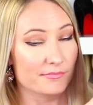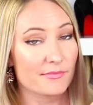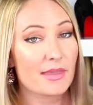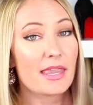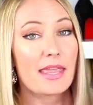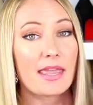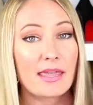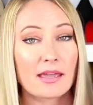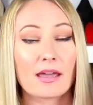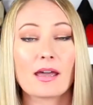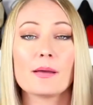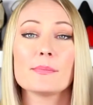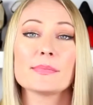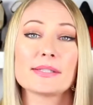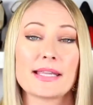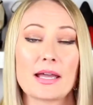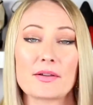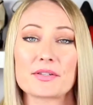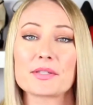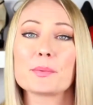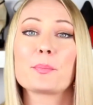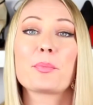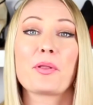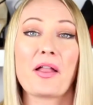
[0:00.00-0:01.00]
he comes
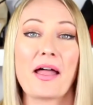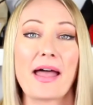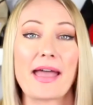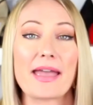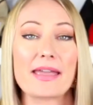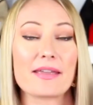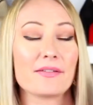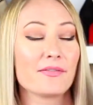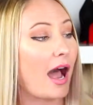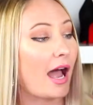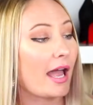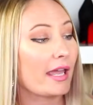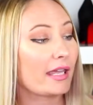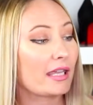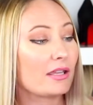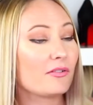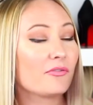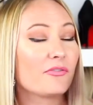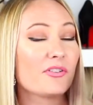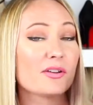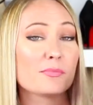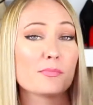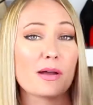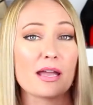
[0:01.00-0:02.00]
out to play. I can
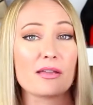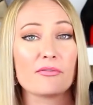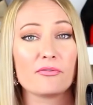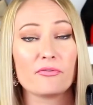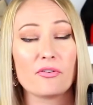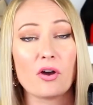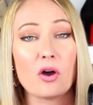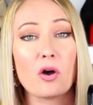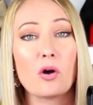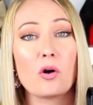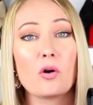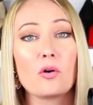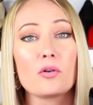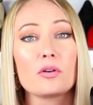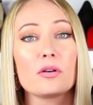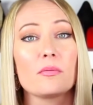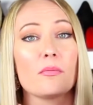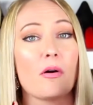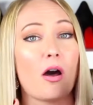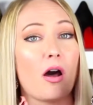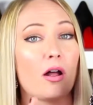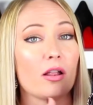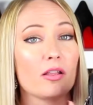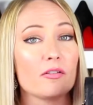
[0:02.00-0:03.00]
fit my
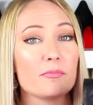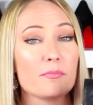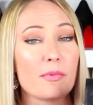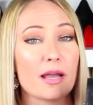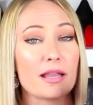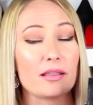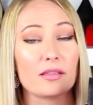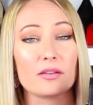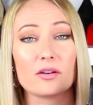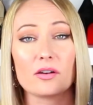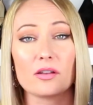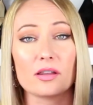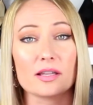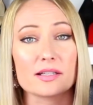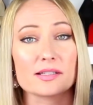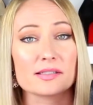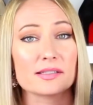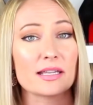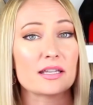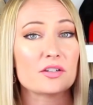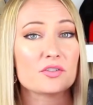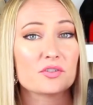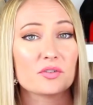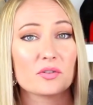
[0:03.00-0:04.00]
phone, all of my little
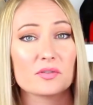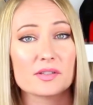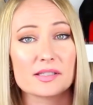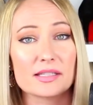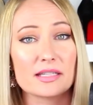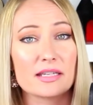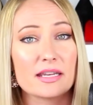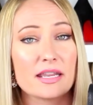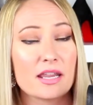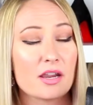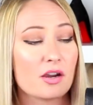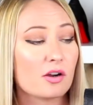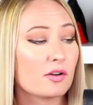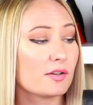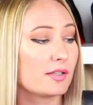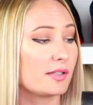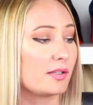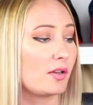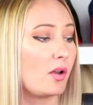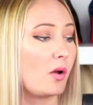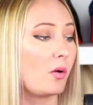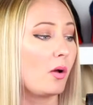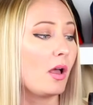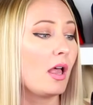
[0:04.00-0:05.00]
essentials in here,
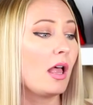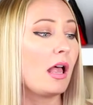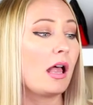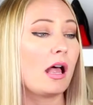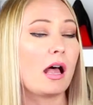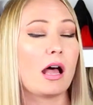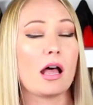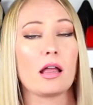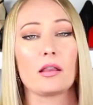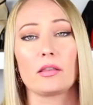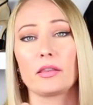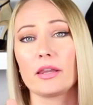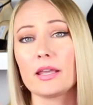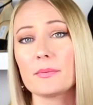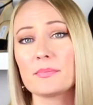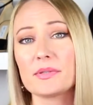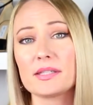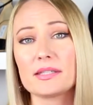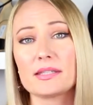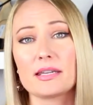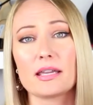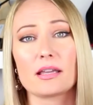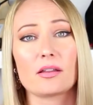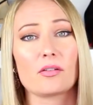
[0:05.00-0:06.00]
so
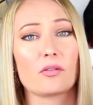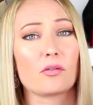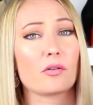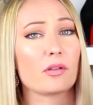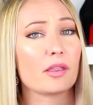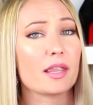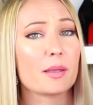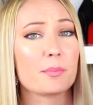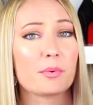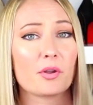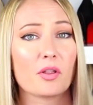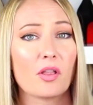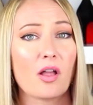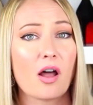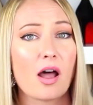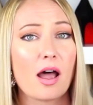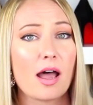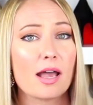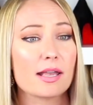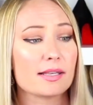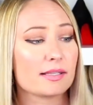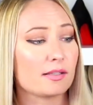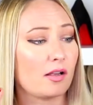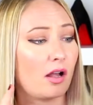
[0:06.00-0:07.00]
lipstick or lip
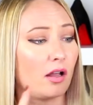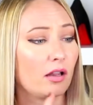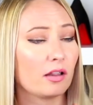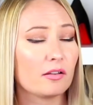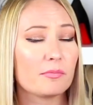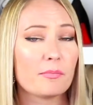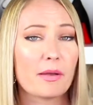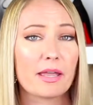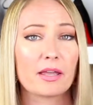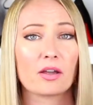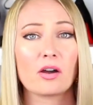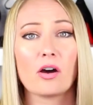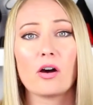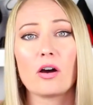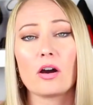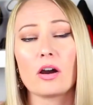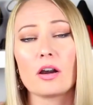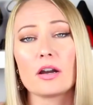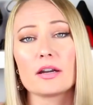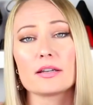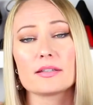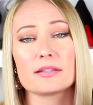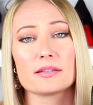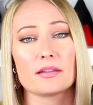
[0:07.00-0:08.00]
gloss, all of my
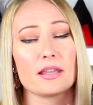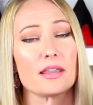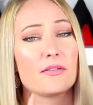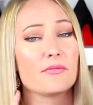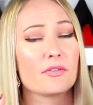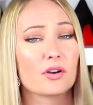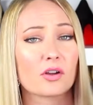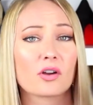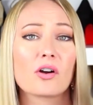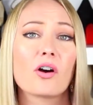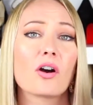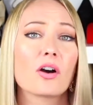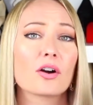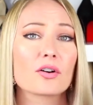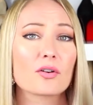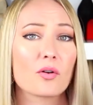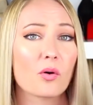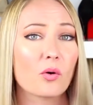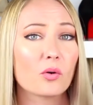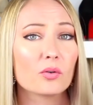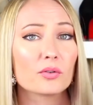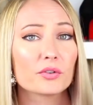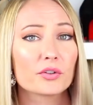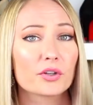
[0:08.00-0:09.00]
cards, even a card
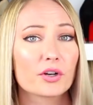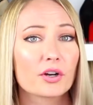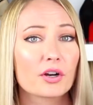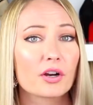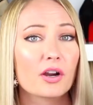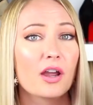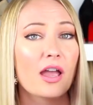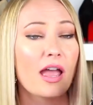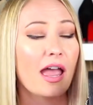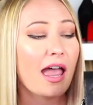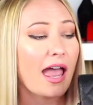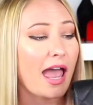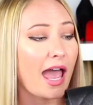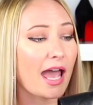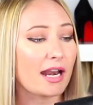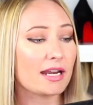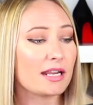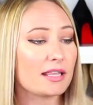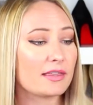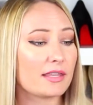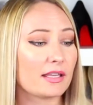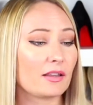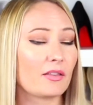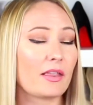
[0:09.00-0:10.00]
holder,
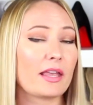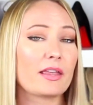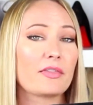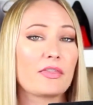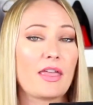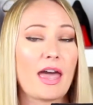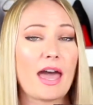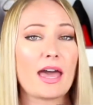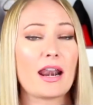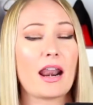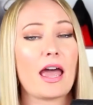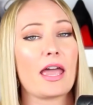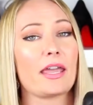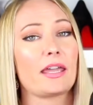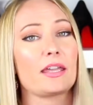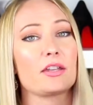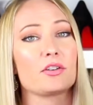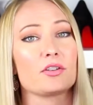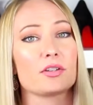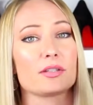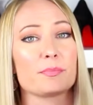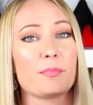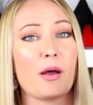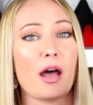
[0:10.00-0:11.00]
anything like that I
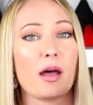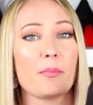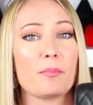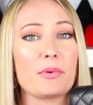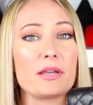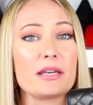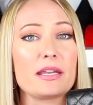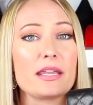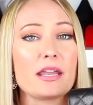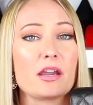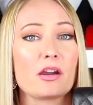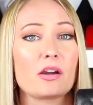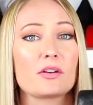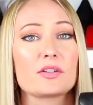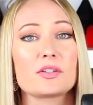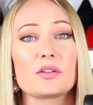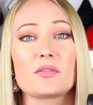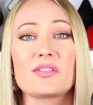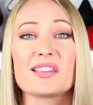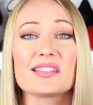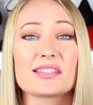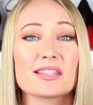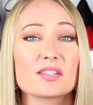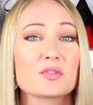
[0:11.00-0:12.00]
can just pop in here. So
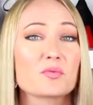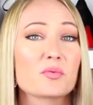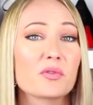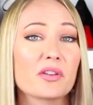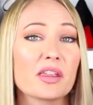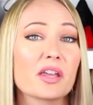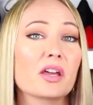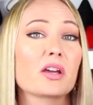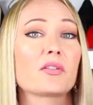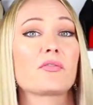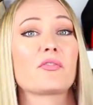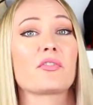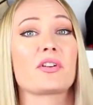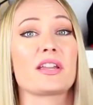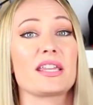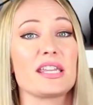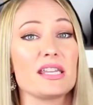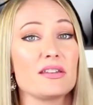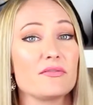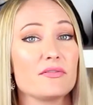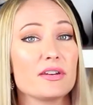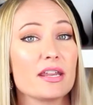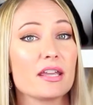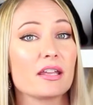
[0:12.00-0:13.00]
this is really good for
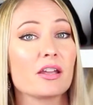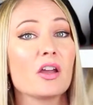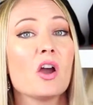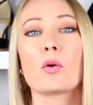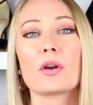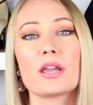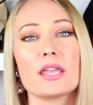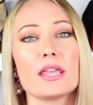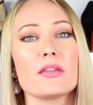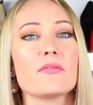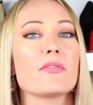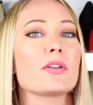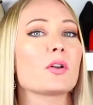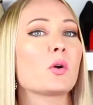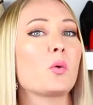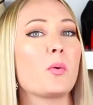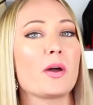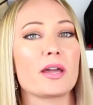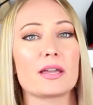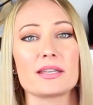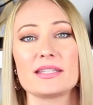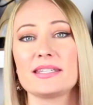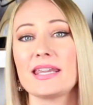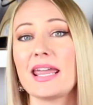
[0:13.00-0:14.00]
evening or even
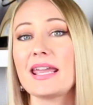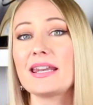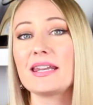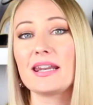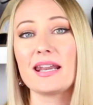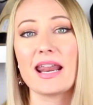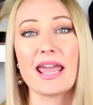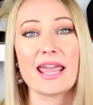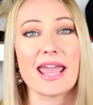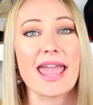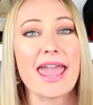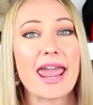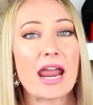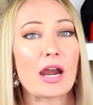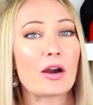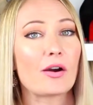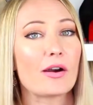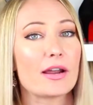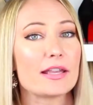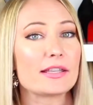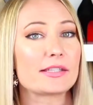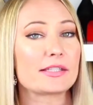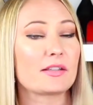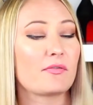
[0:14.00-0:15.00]
quick day-to-day
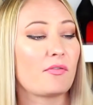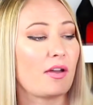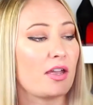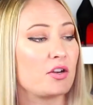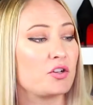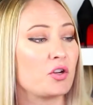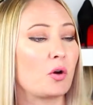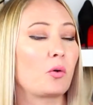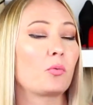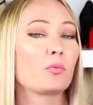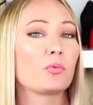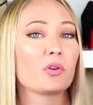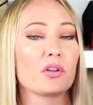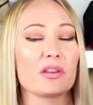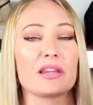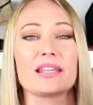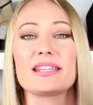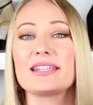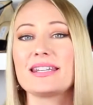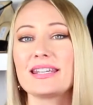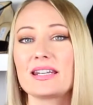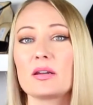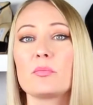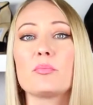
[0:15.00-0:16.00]
errands if I don't really
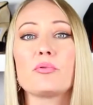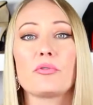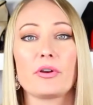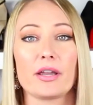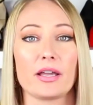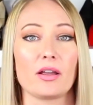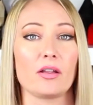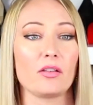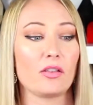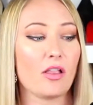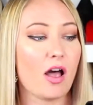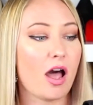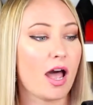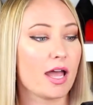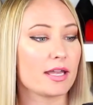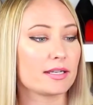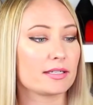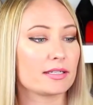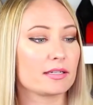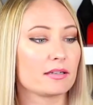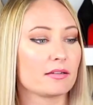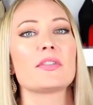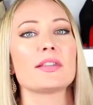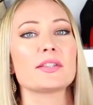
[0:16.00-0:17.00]
need to bring a
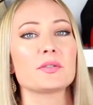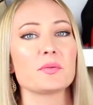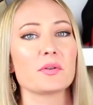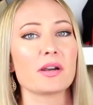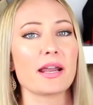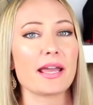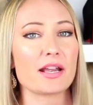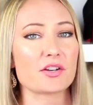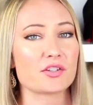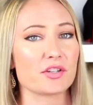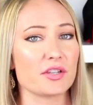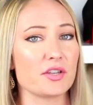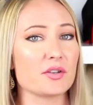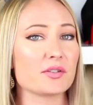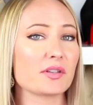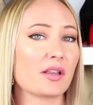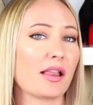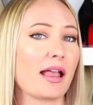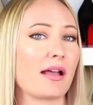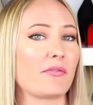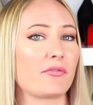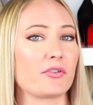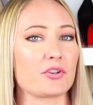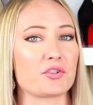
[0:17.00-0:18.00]
lot. This one I actually use a
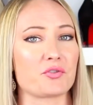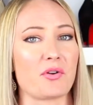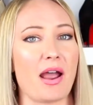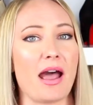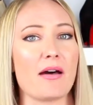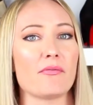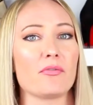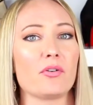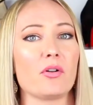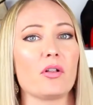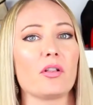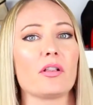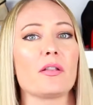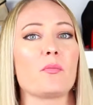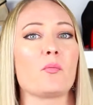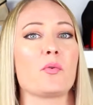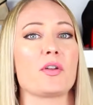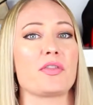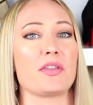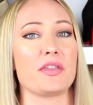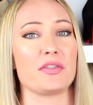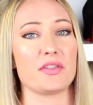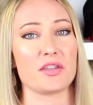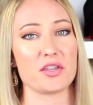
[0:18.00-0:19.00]
lot for travel
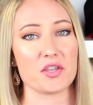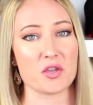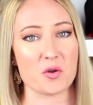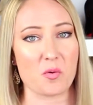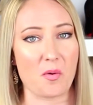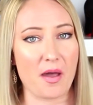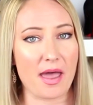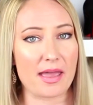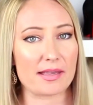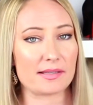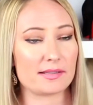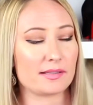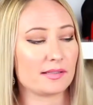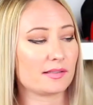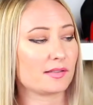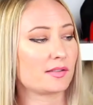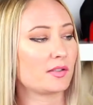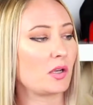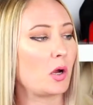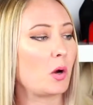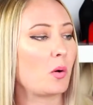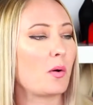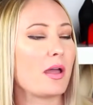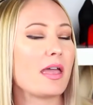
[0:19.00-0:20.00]
within the US.
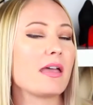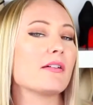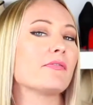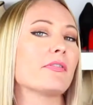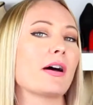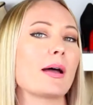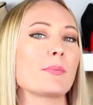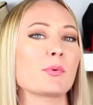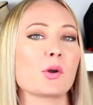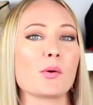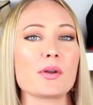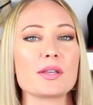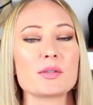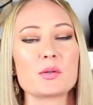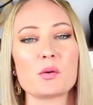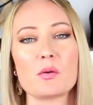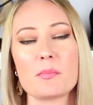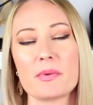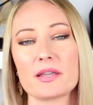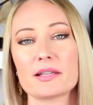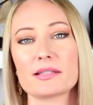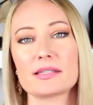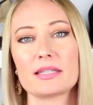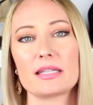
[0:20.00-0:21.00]
So if I'm going to a
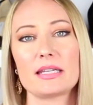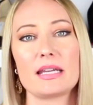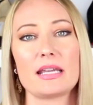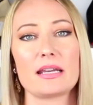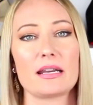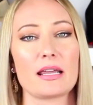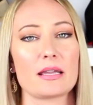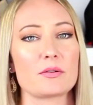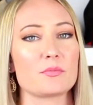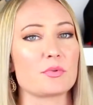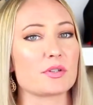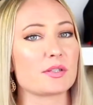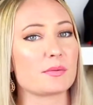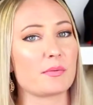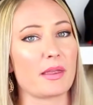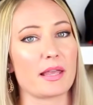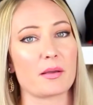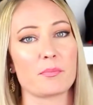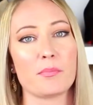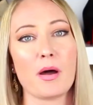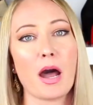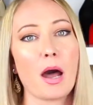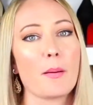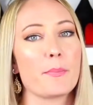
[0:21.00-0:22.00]
big city and I'm just
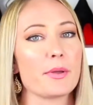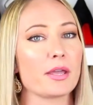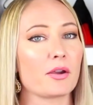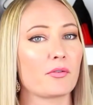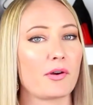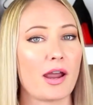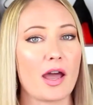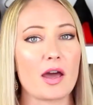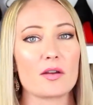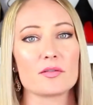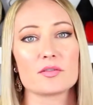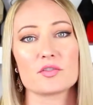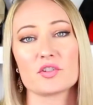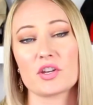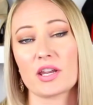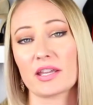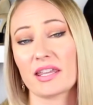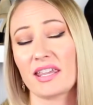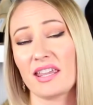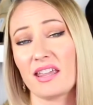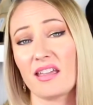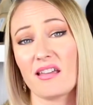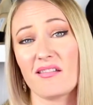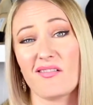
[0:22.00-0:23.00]
like popping around
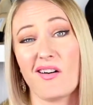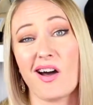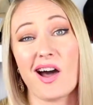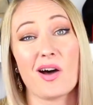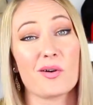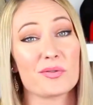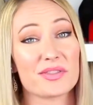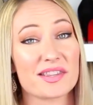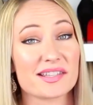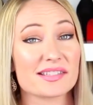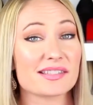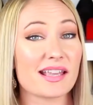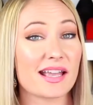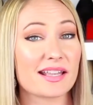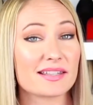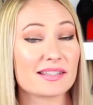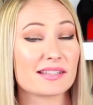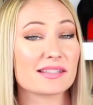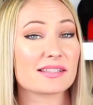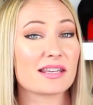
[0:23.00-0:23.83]
checking out the sites and